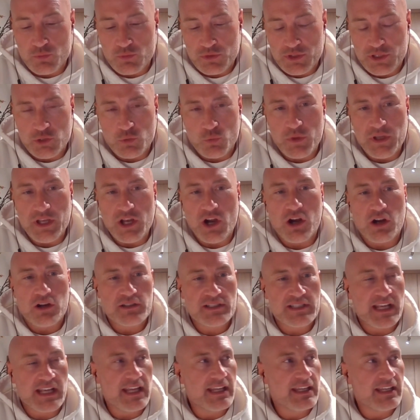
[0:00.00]
So, we
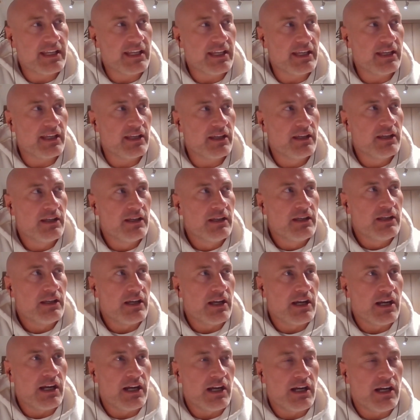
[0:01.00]
are taking,
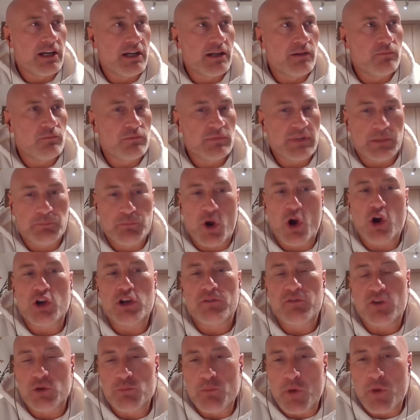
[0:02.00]

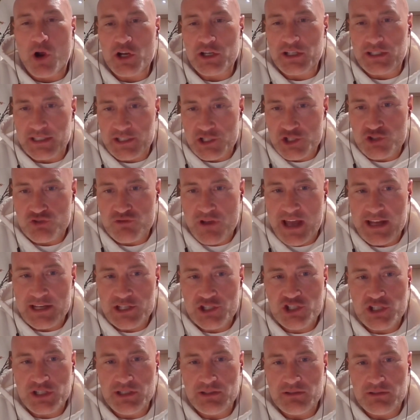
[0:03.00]
part of our marketing
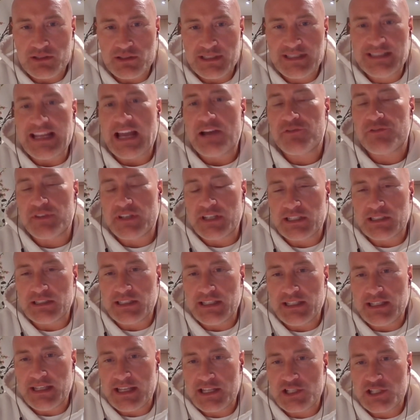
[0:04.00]
strategy
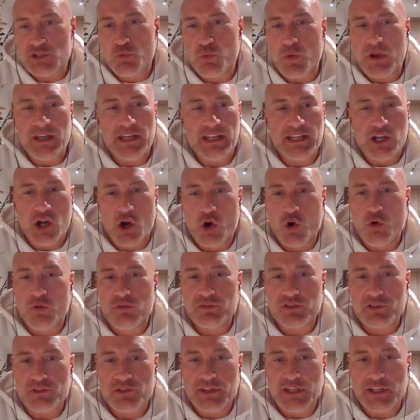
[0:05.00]
definitely is winning
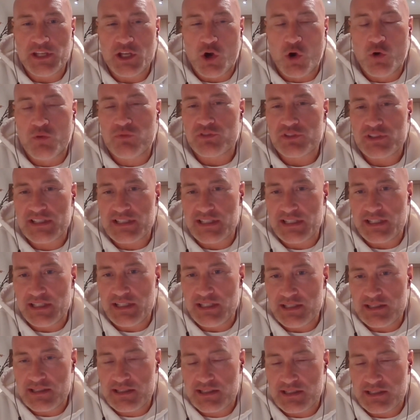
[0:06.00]
over the
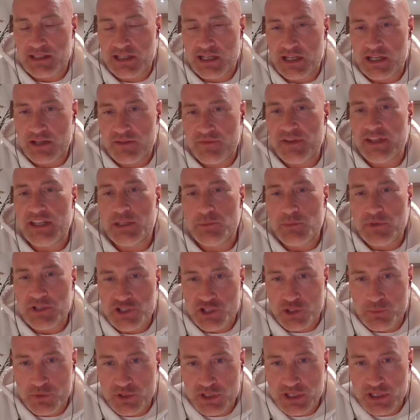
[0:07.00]
overseas
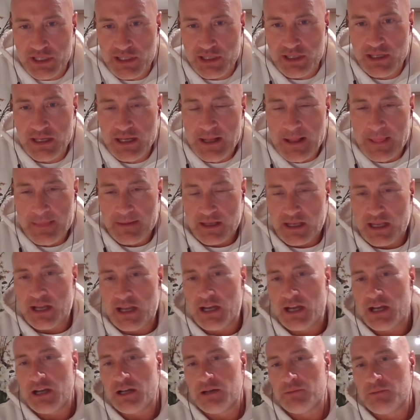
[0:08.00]
Vietnamese community.
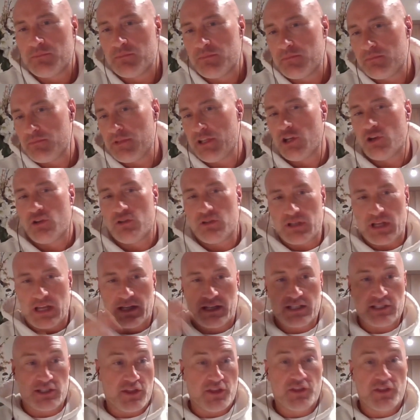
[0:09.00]

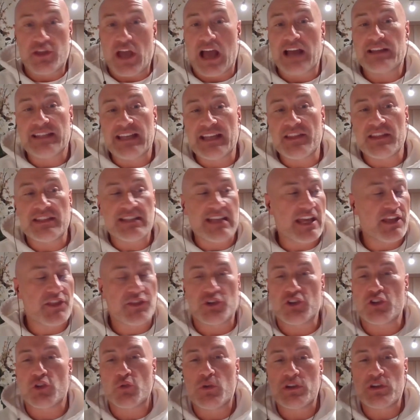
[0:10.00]
Because at the end of the
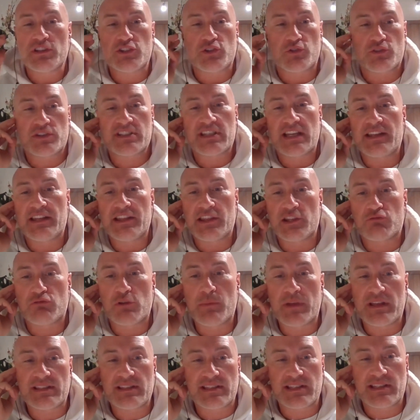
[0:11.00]
day, they're the ones who are sending
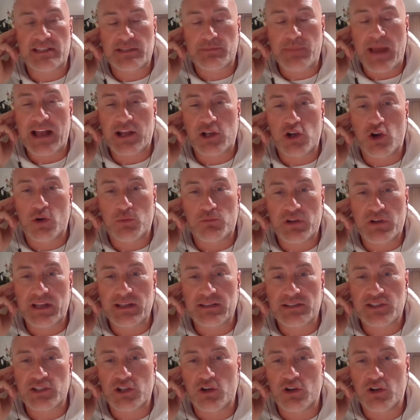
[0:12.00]
their remittances back home,
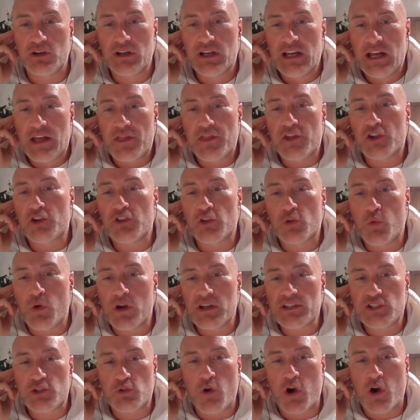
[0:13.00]
right? So they're the
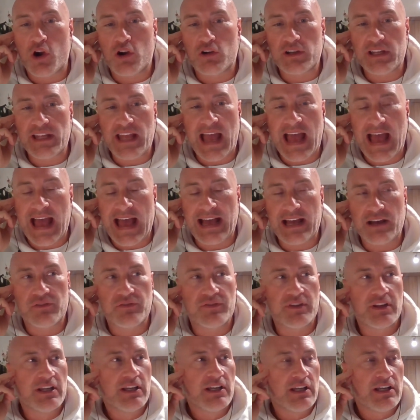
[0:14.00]
ones who already
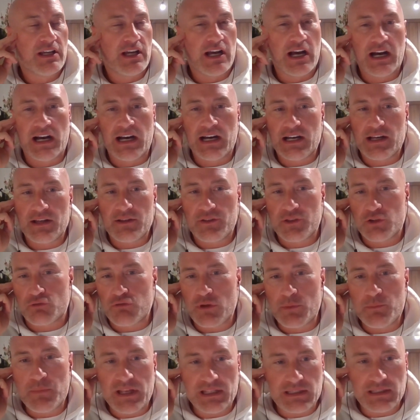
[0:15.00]
have
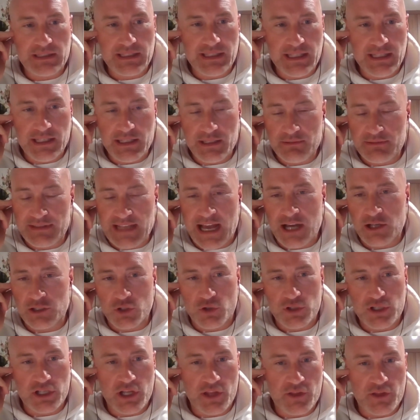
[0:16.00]
the Remitly
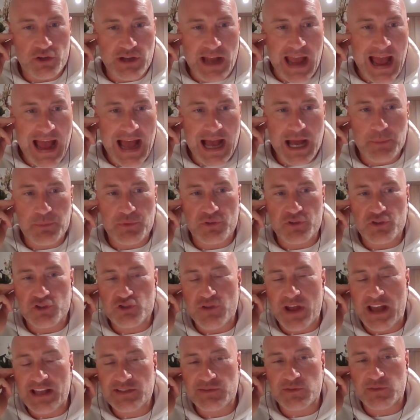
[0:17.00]
downloaded on their app or
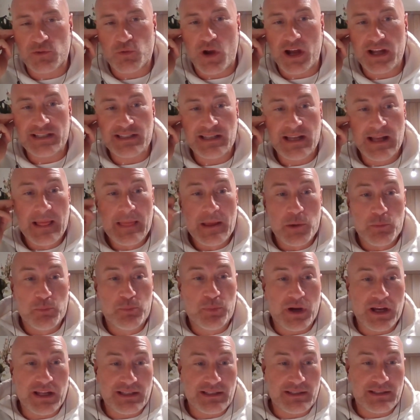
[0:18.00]
their TransferWise.
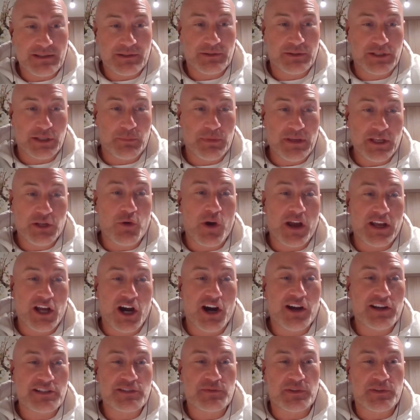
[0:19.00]
But to be
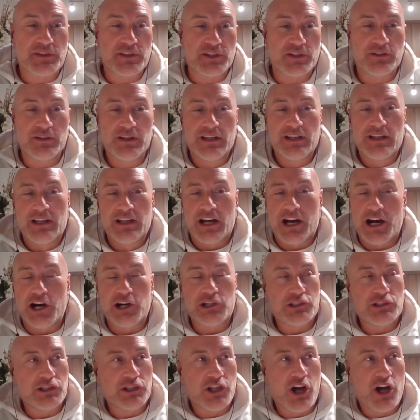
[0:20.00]
quite honest with you,
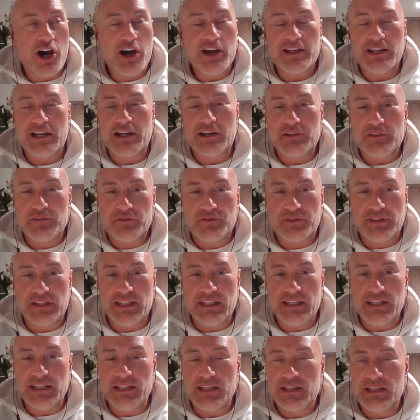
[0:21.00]
a lot of
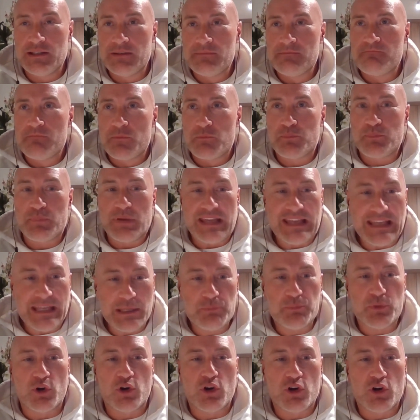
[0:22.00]
the
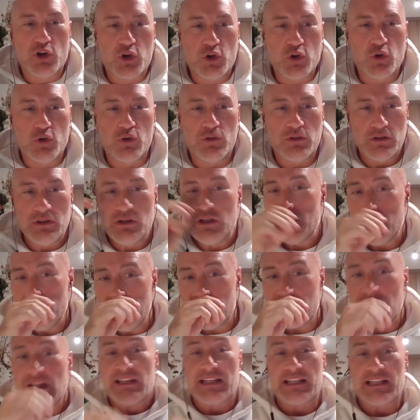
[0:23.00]
people who,
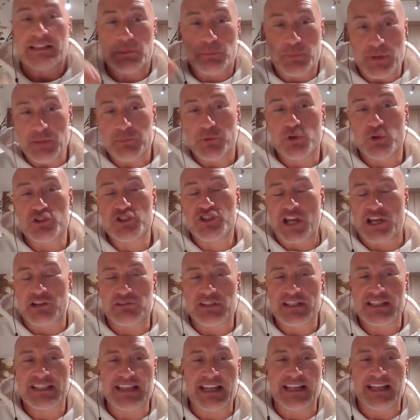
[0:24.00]
the people who are
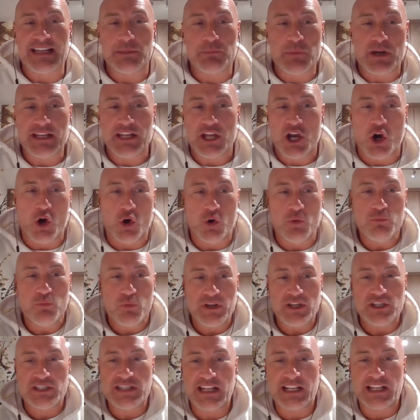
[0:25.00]
generally sending money
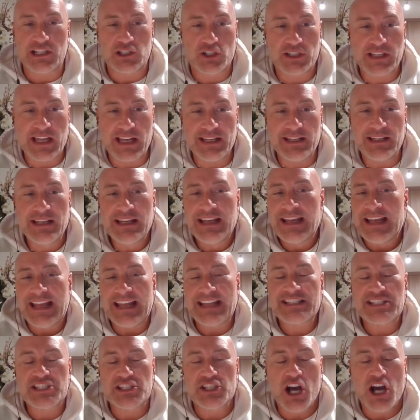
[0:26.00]
home, when you take a look at it,
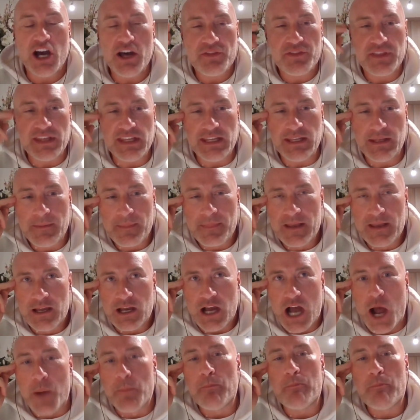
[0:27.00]
it's not the
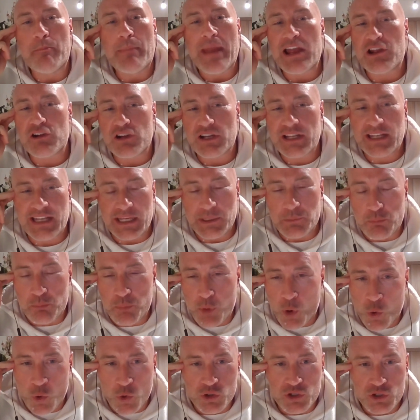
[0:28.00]

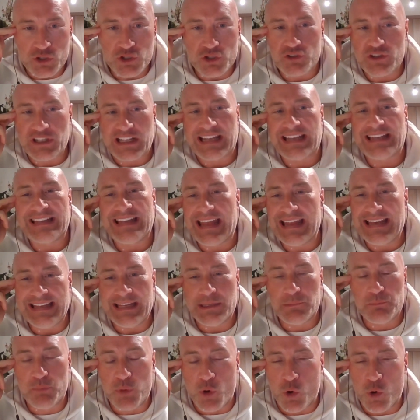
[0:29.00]
American-born or the
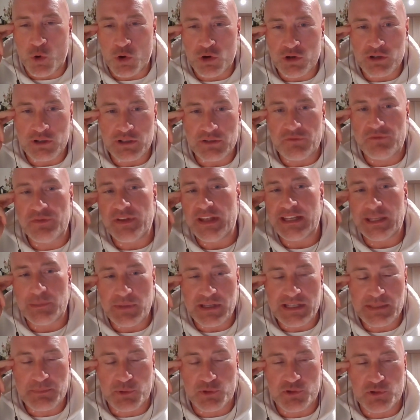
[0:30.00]
Canadian-born
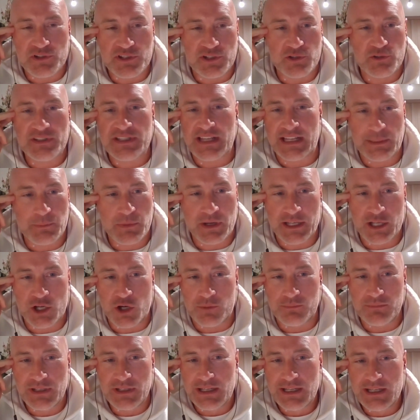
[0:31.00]
Vietnamese person who's sending
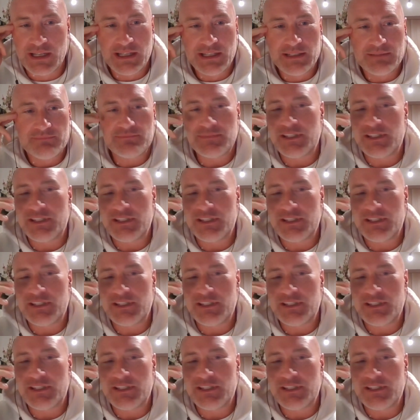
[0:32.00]
money home.